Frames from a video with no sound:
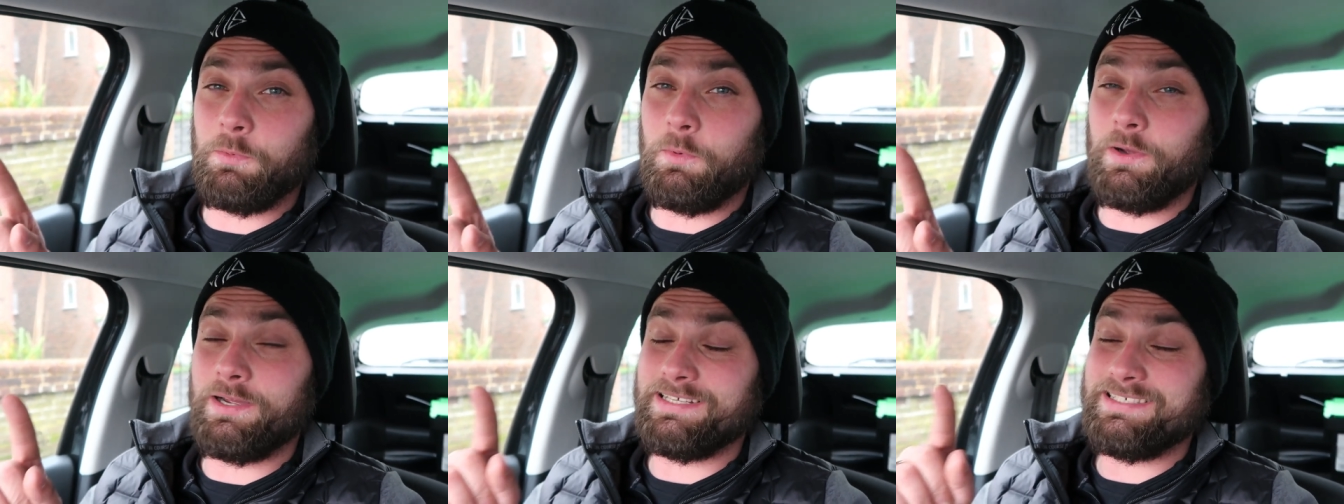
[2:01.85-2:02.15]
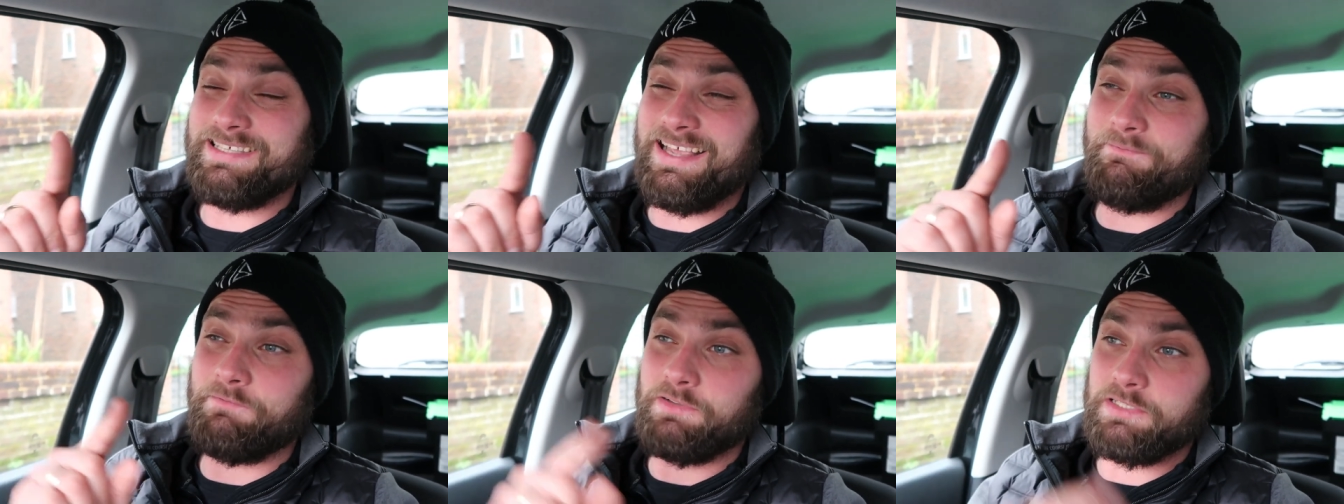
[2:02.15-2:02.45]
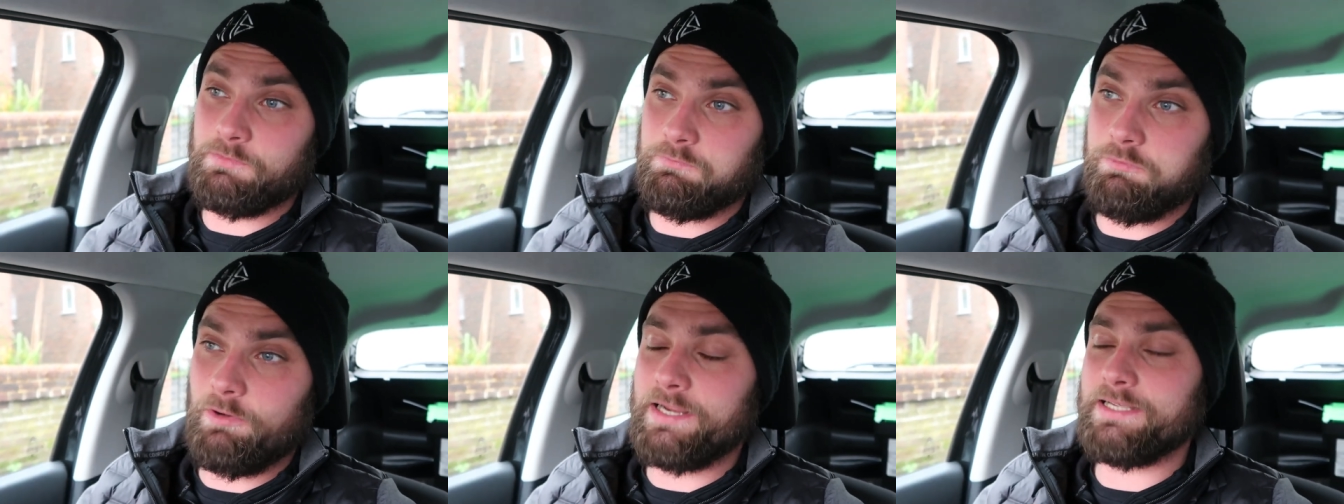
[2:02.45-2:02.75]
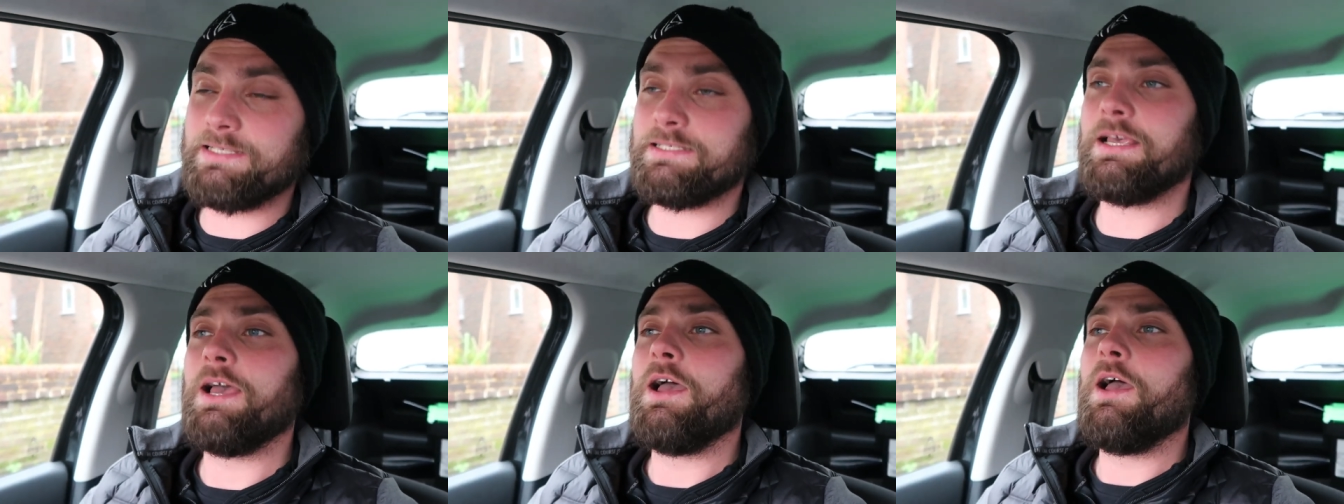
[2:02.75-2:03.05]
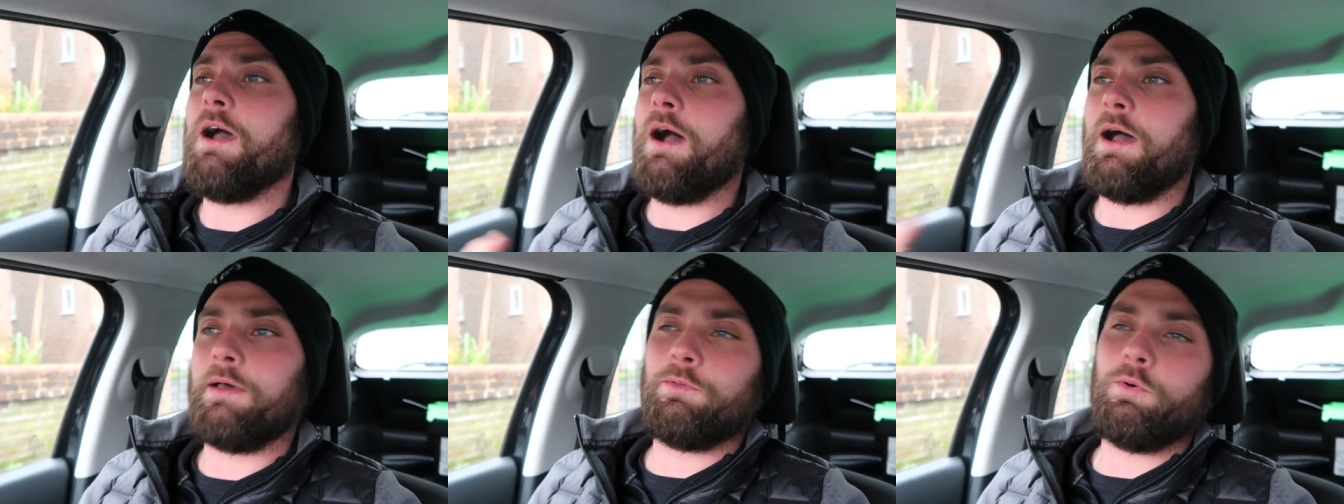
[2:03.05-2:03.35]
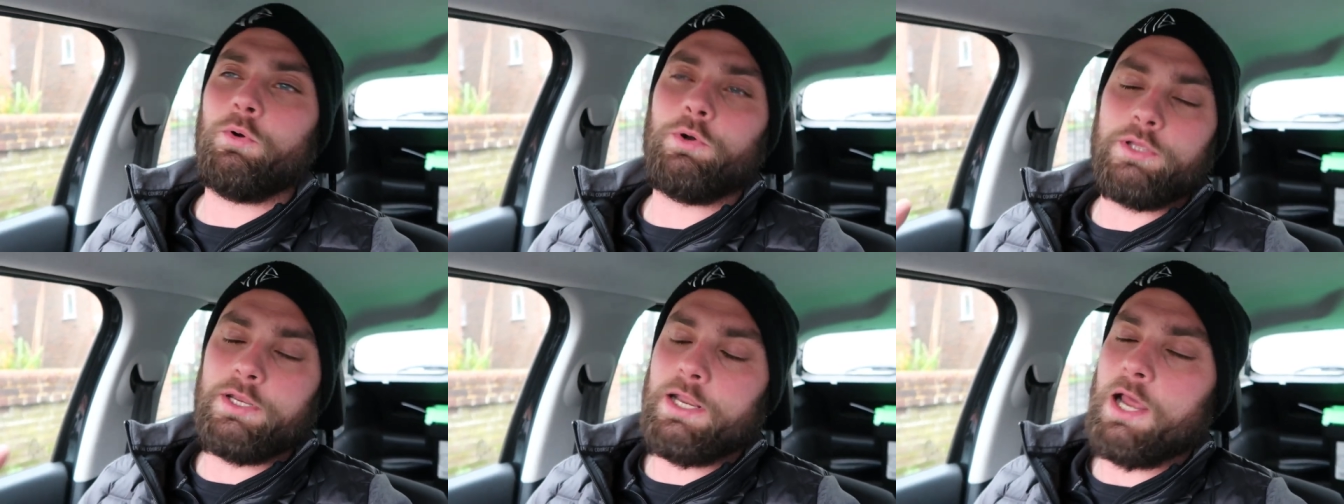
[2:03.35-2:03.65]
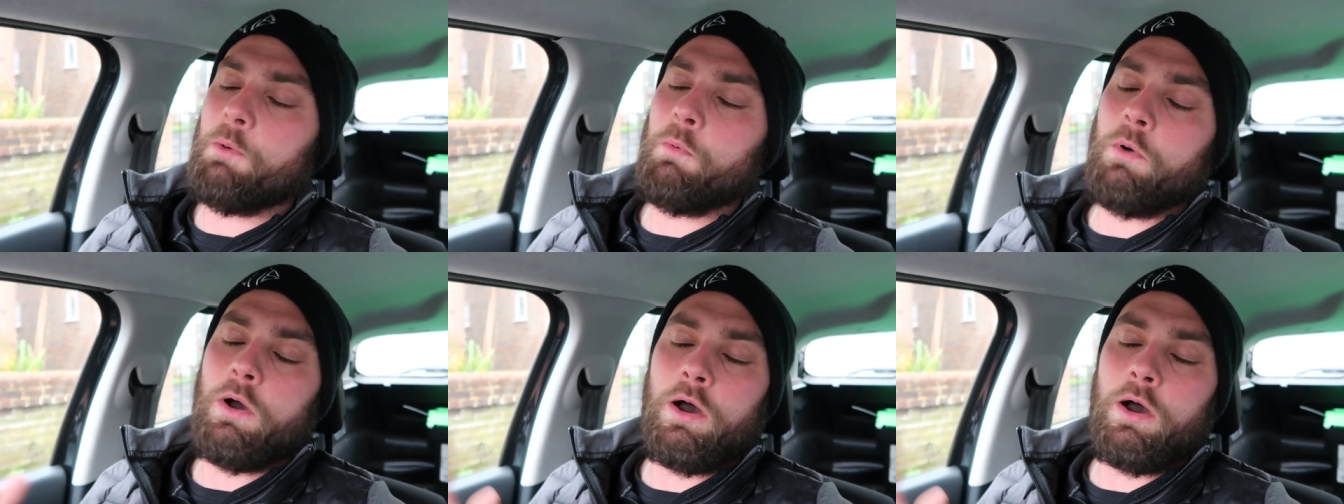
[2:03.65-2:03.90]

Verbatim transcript: to work at Sandford Springs. I thought, you know